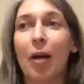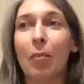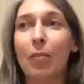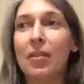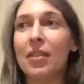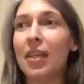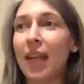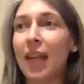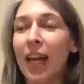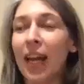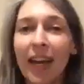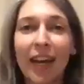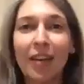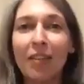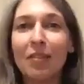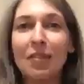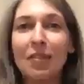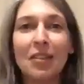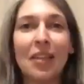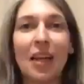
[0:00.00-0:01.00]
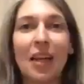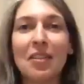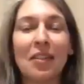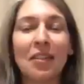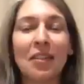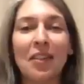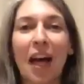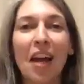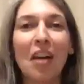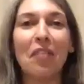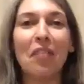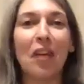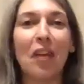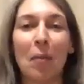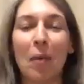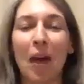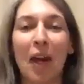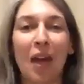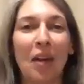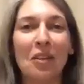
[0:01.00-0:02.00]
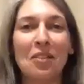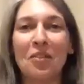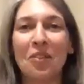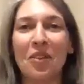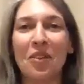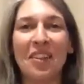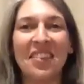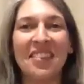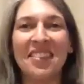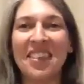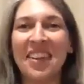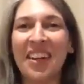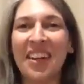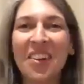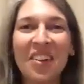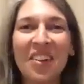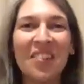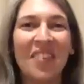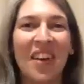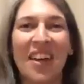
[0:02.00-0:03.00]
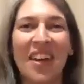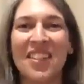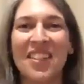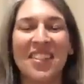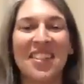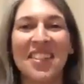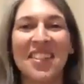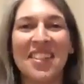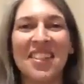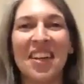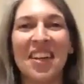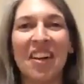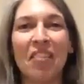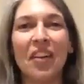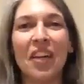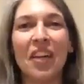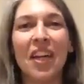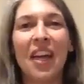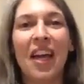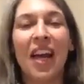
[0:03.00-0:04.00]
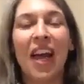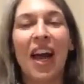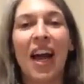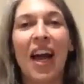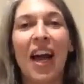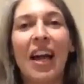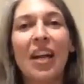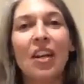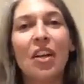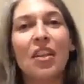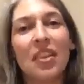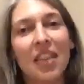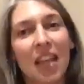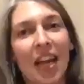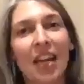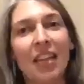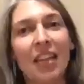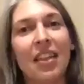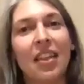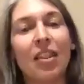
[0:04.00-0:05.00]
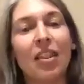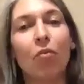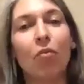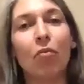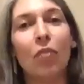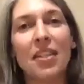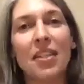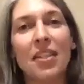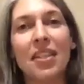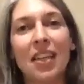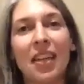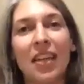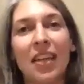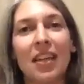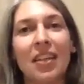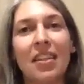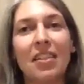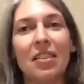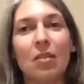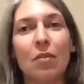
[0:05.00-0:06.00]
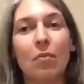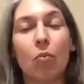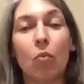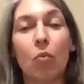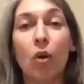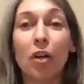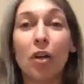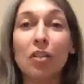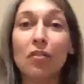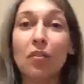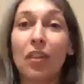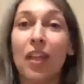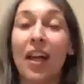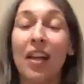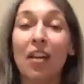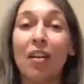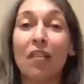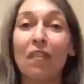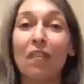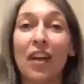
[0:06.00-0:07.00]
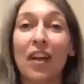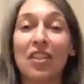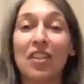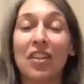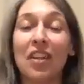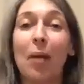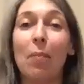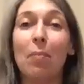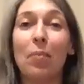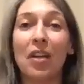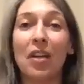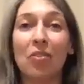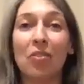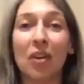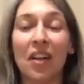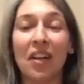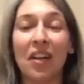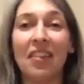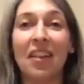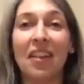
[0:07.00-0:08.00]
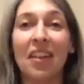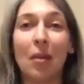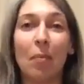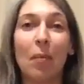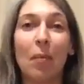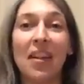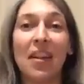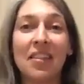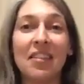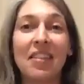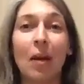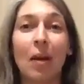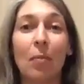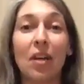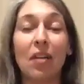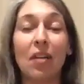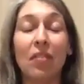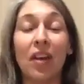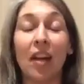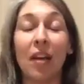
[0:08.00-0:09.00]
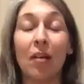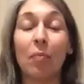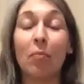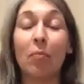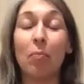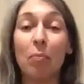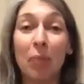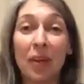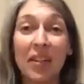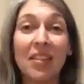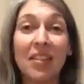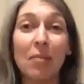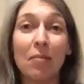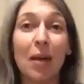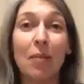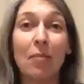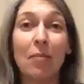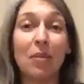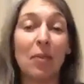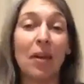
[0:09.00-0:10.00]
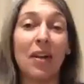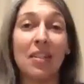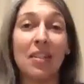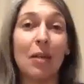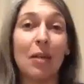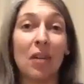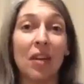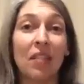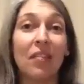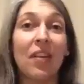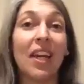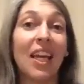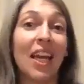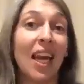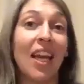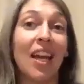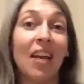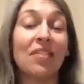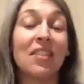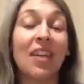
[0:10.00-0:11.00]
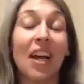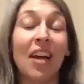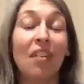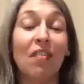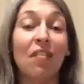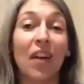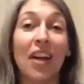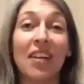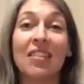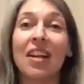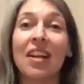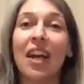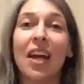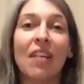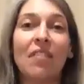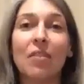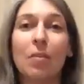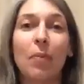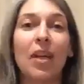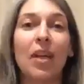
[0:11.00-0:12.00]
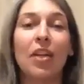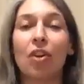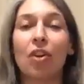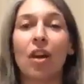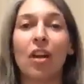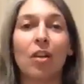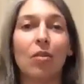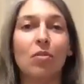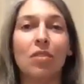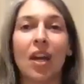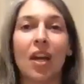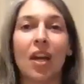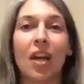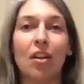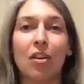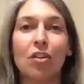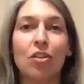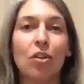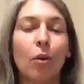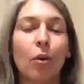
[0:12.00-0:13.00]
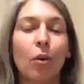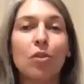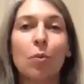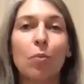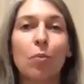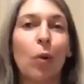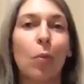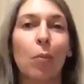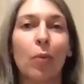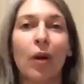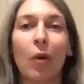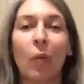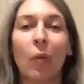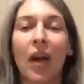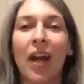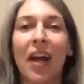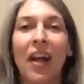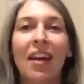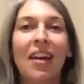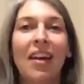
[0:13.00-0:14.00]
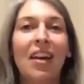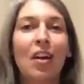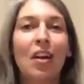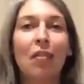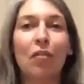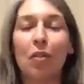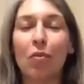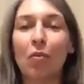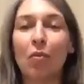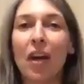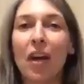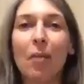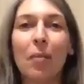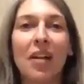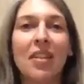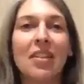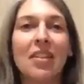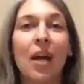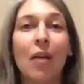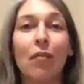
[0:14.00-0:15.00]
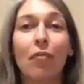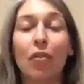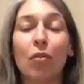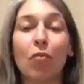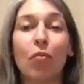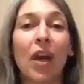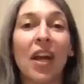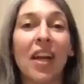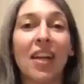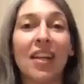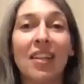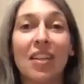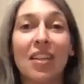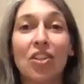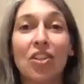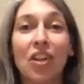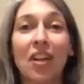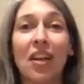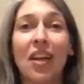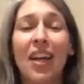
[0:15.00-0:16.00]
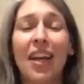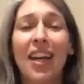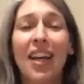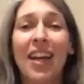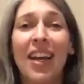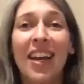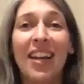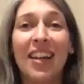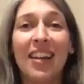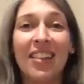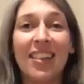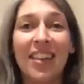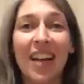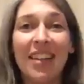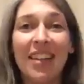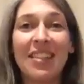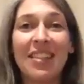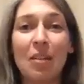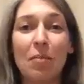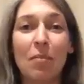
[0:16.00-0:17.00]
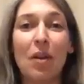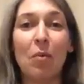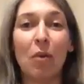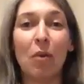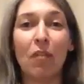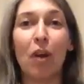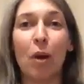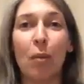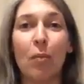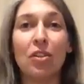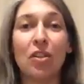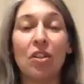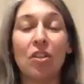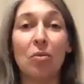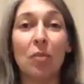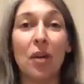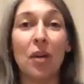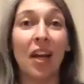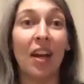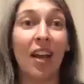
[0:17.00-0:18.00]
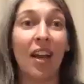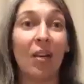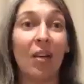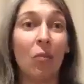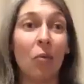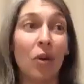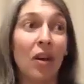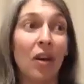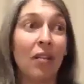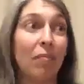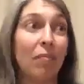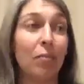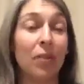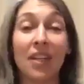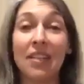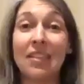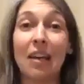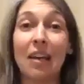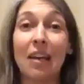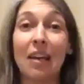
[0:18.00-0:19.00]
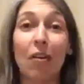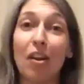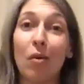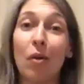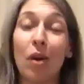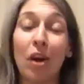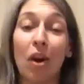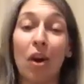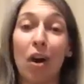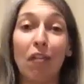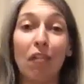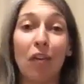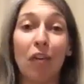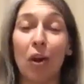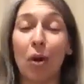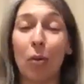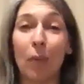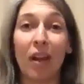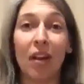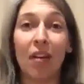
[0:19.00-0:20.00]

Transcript: today I sent a lot of antibiotics for ear infections and stuff. I think that the risk is worse for that ear infection not being treated than the medicine I'm giving. But sometimes the medicine I'm giving can have side effects, and I have to make sure I use that in a dose appropriate way for the right amount of time for the right condition. And that's, to me, what farmers are doing, and what plays out, I know, on our farm